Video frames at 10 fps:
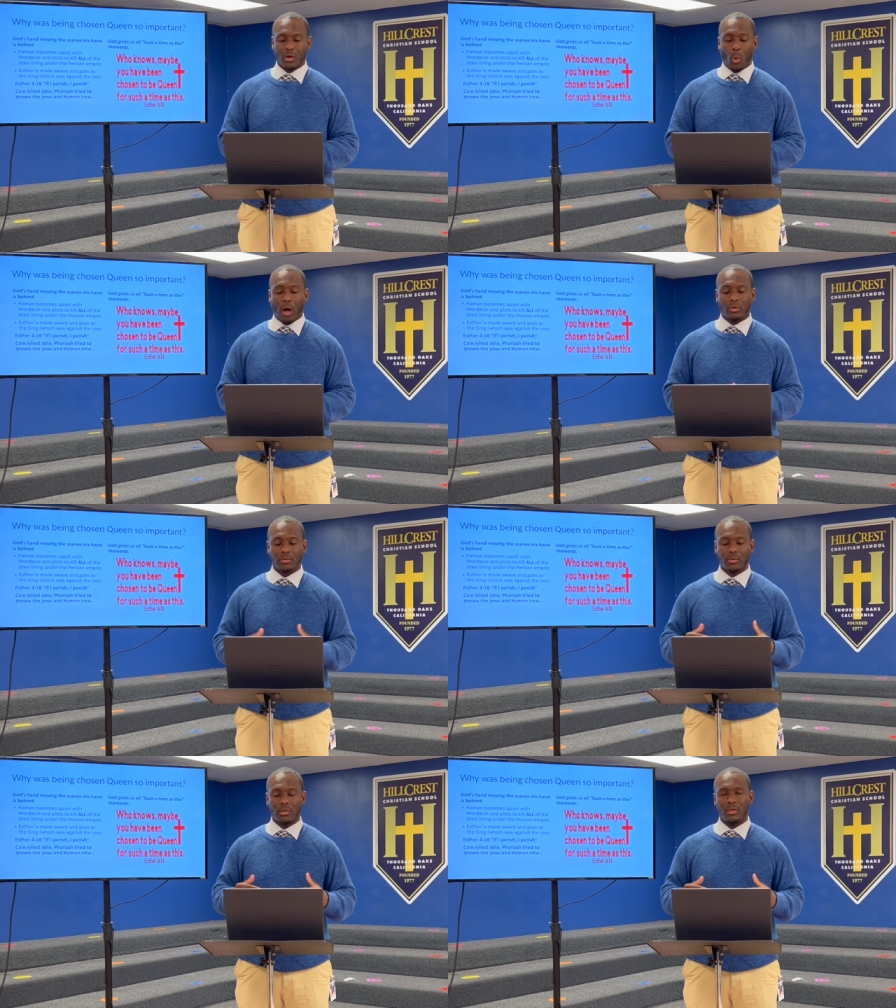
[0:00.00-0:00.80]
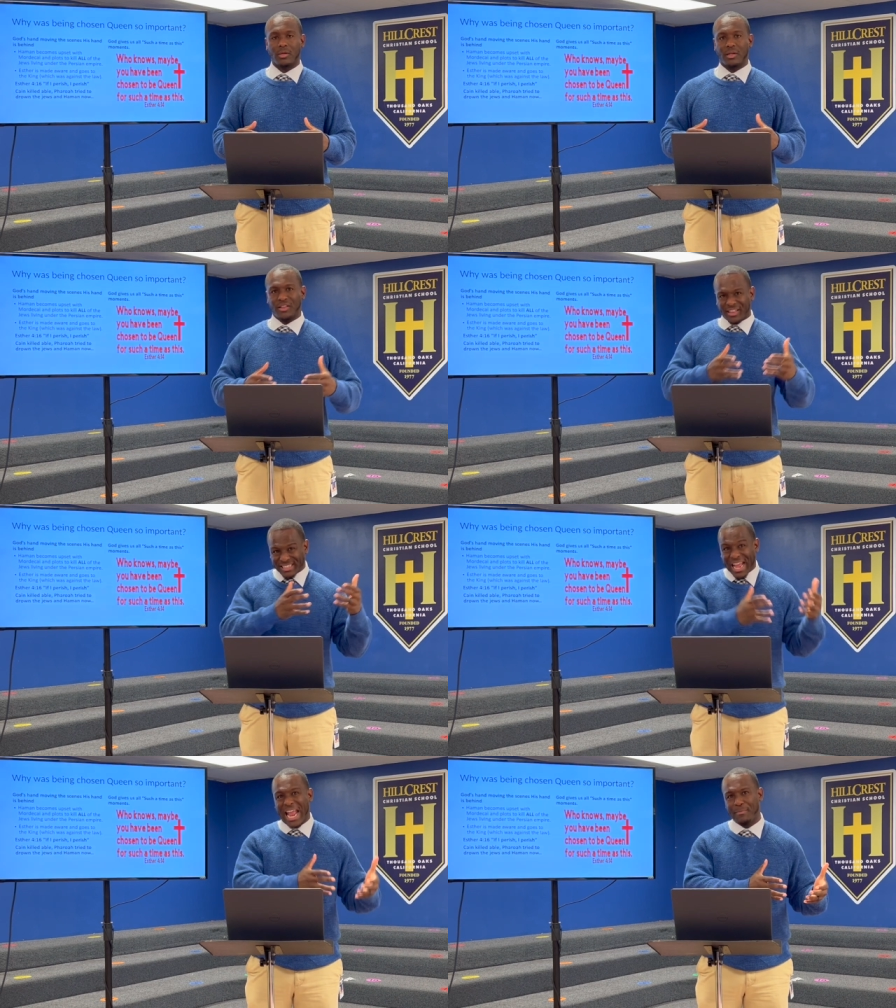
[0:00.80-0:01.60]
Well,
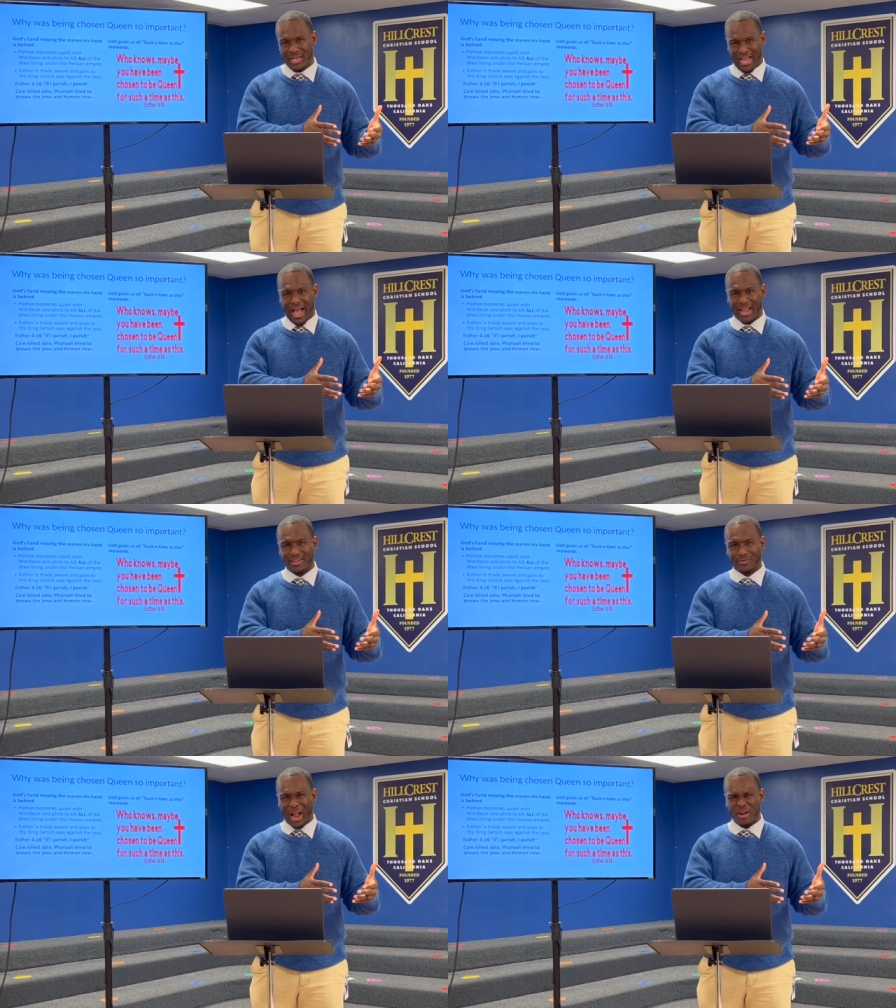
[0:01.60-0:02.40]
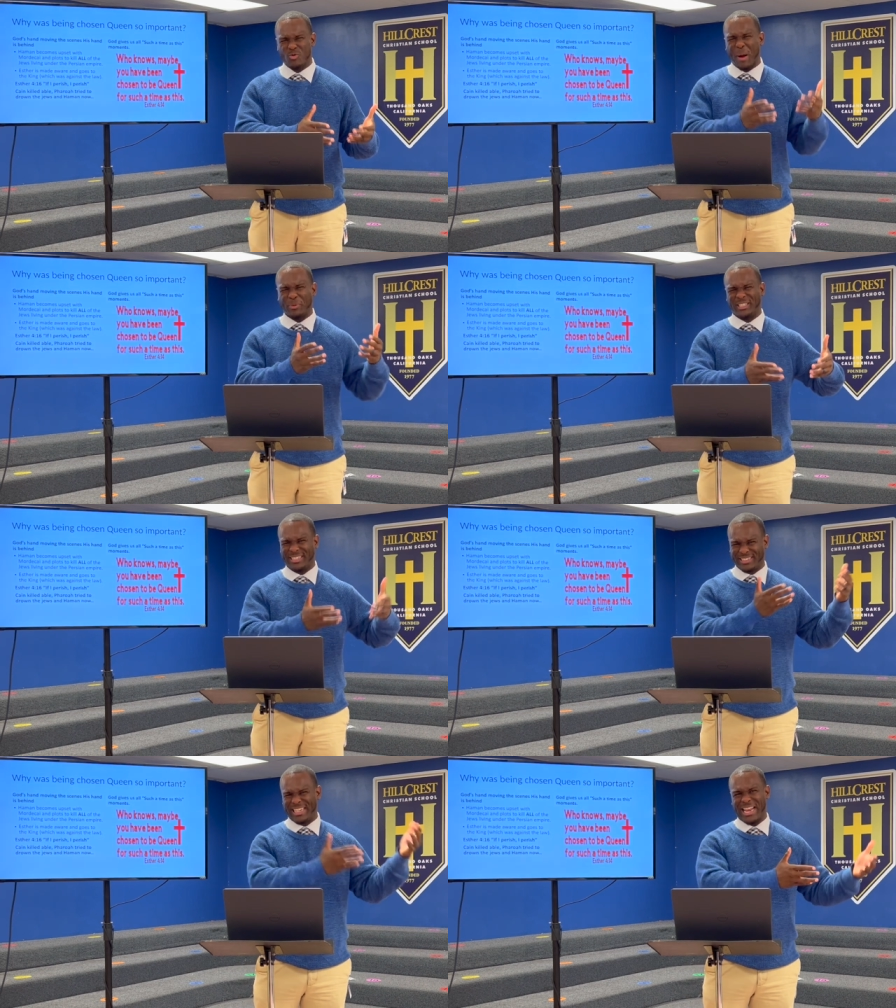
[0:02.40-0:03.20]
this Haman guy, right, who
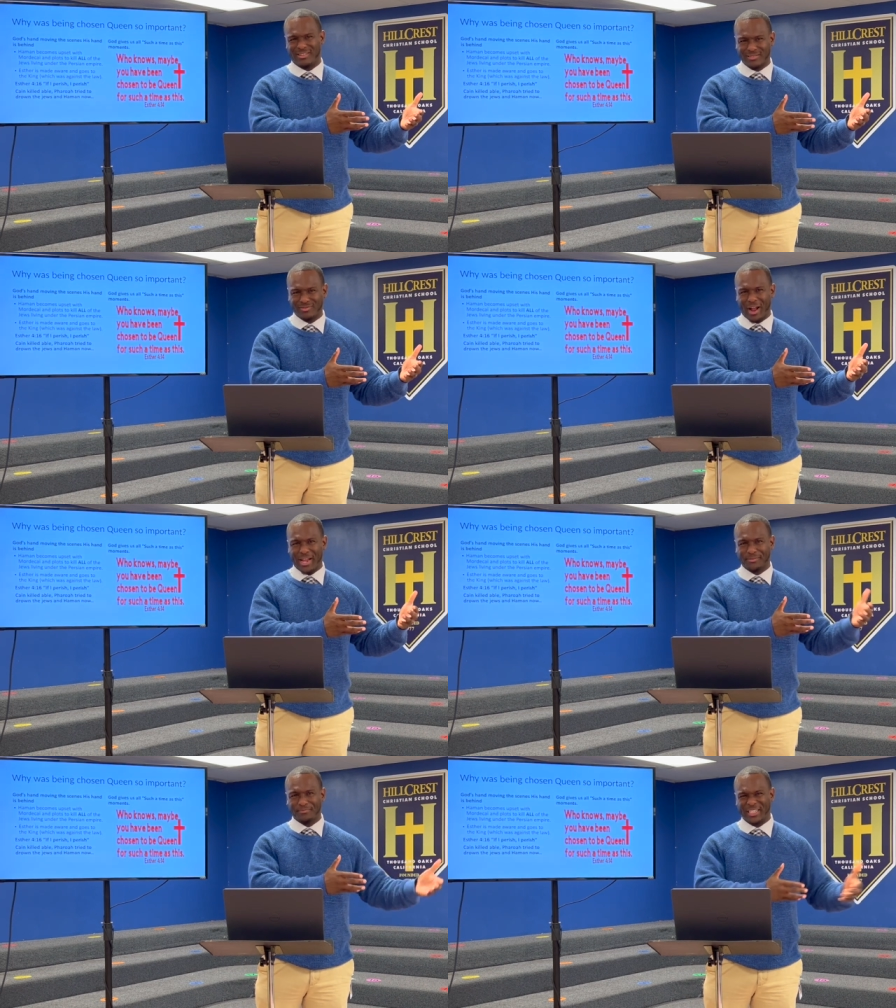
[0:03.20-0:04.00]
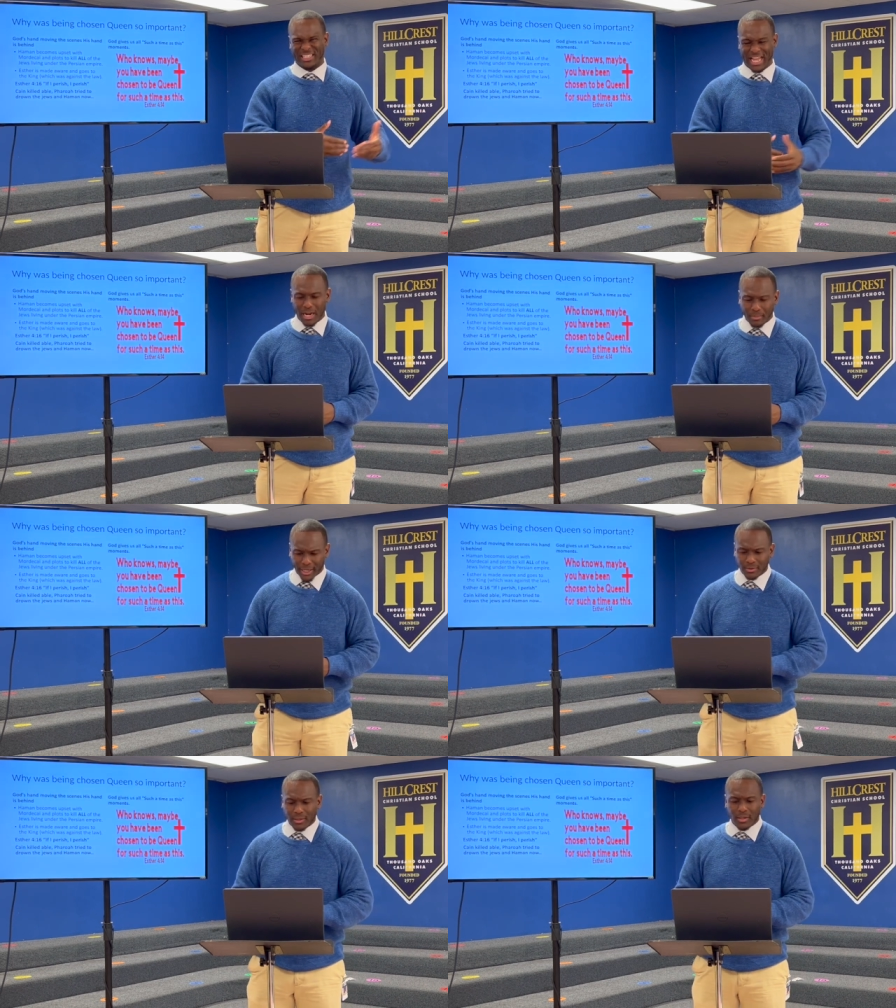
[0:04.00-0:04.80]
represents Satan, right, he's the enemy,
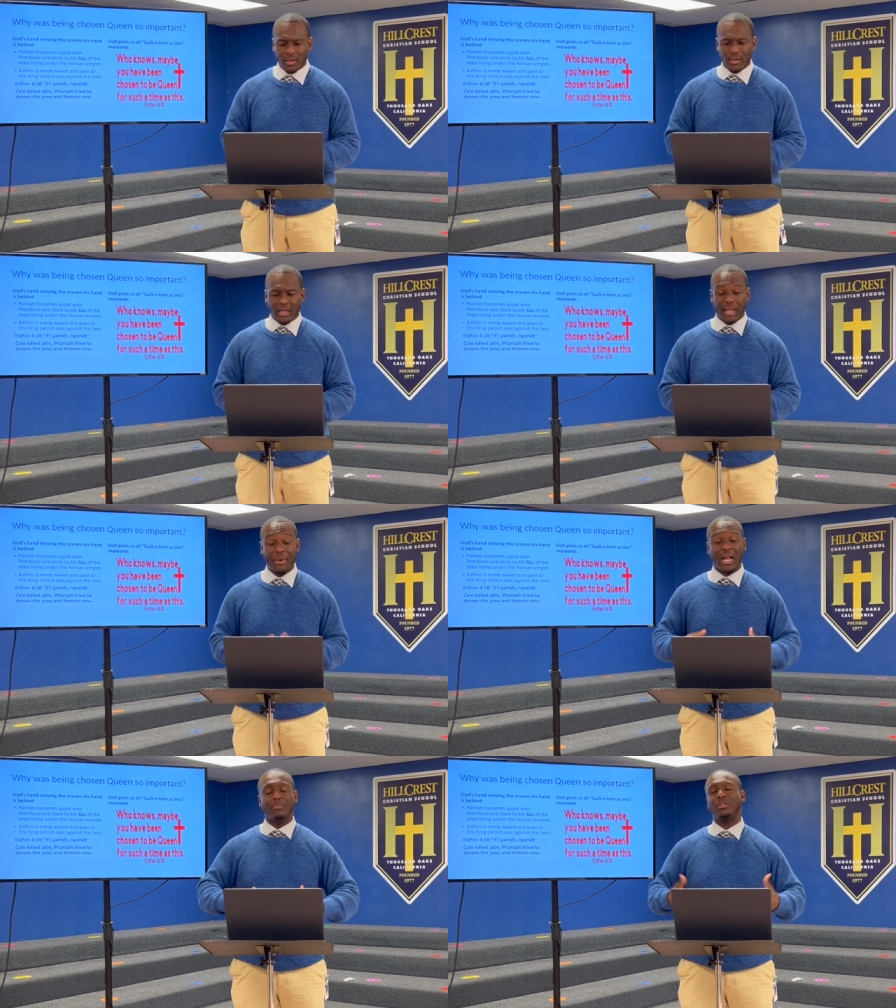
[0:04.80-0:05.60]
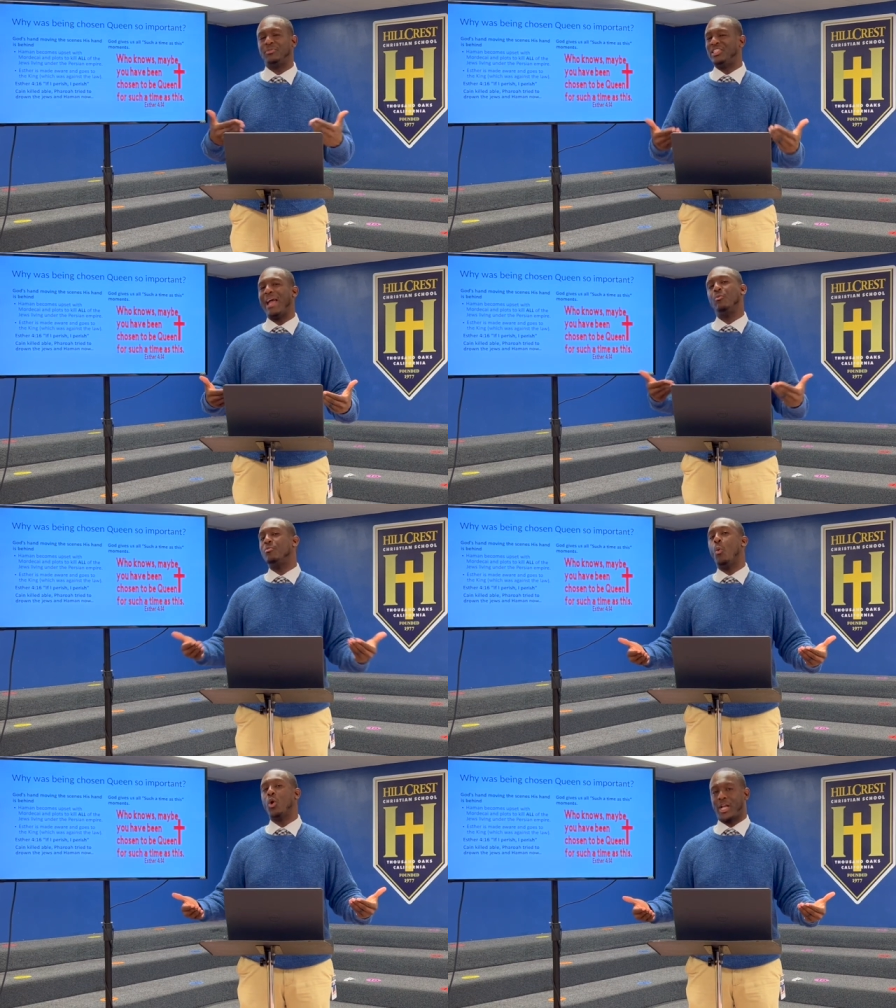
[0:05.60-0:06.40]
he becomes upset with
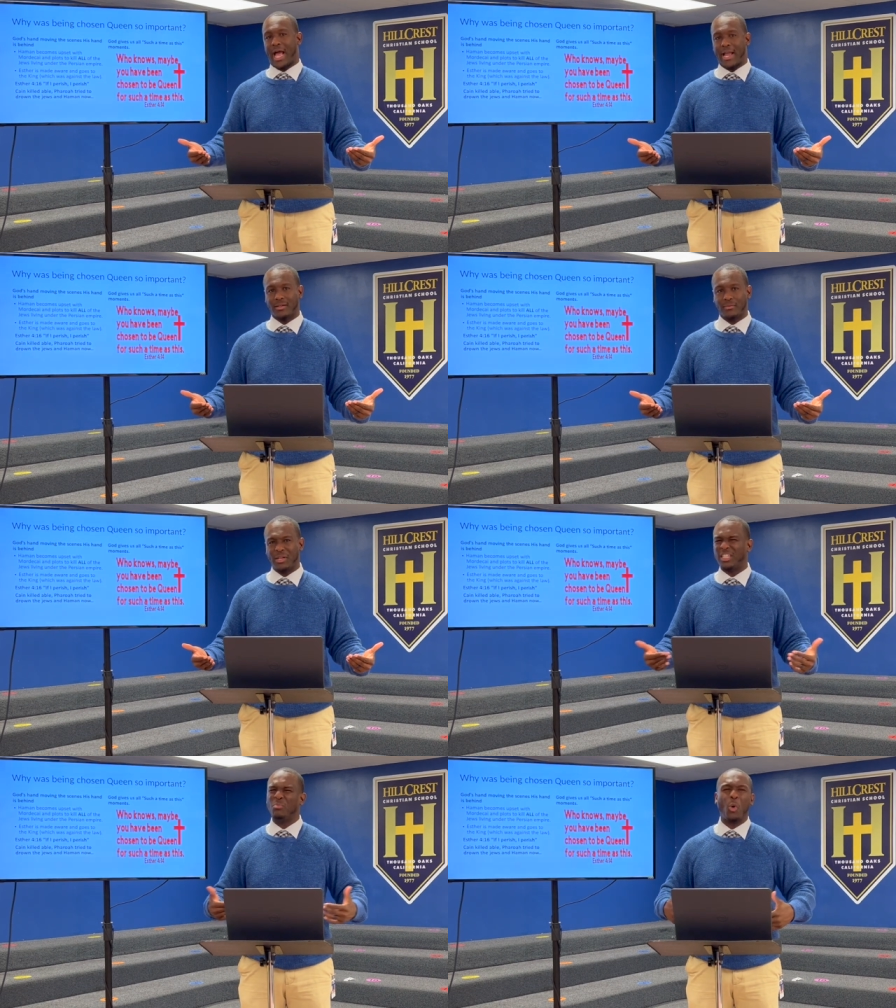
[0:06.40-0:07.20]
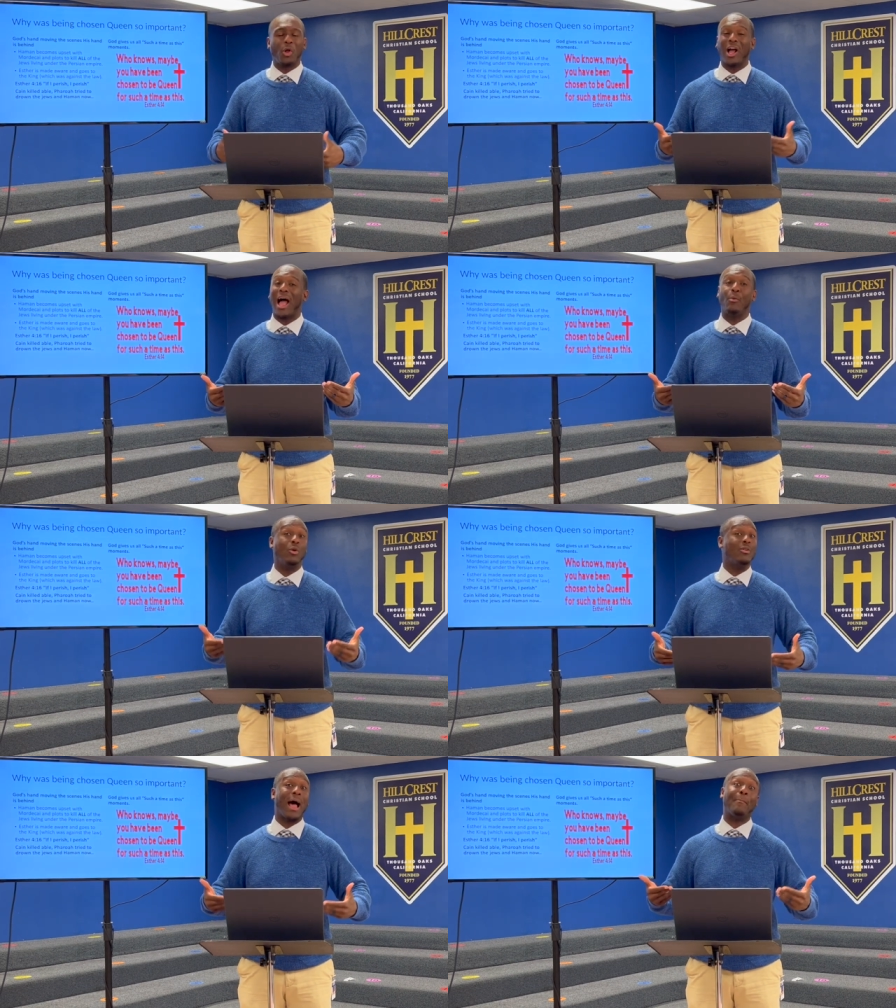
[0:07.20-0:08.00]
Mordecai because Mordecai
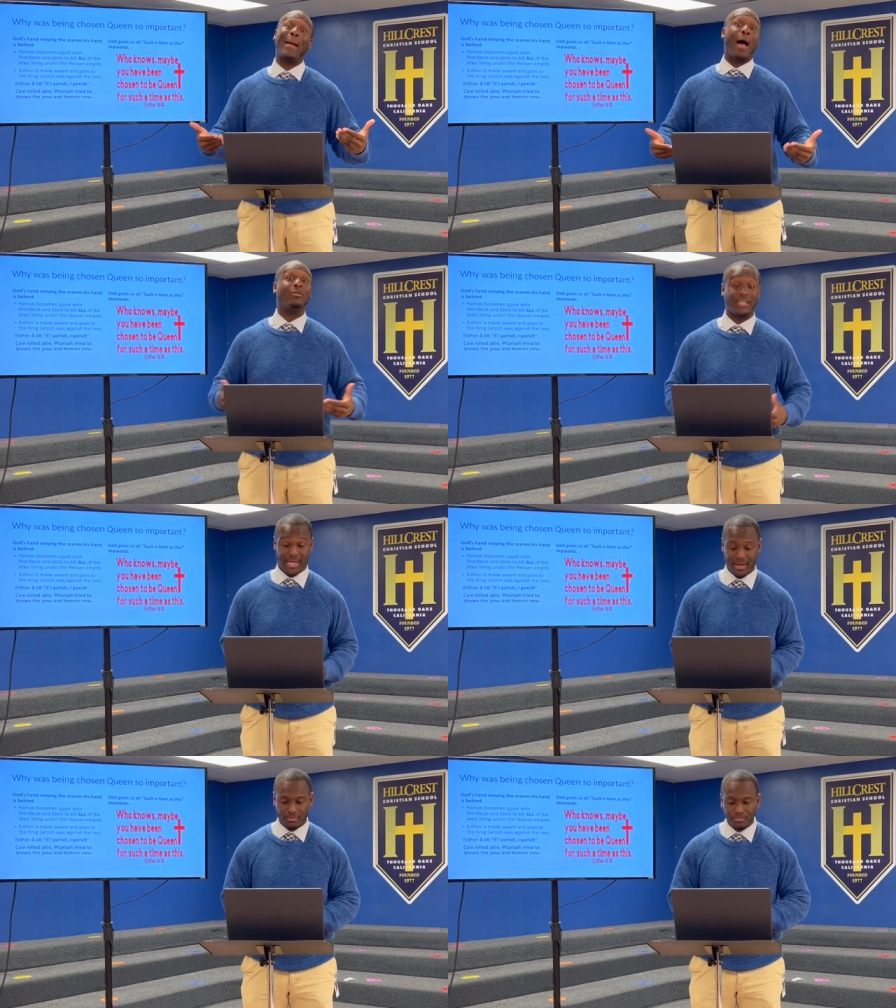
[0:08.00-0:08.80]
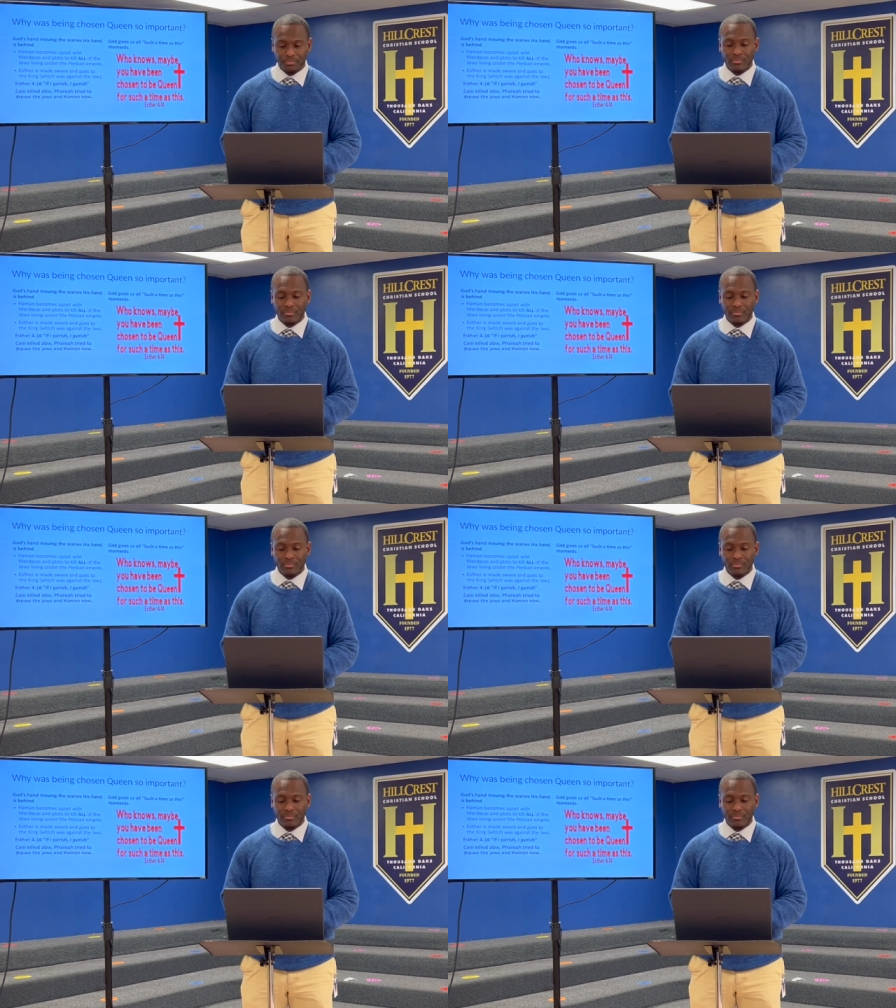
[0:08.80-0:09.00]
will not bow to him.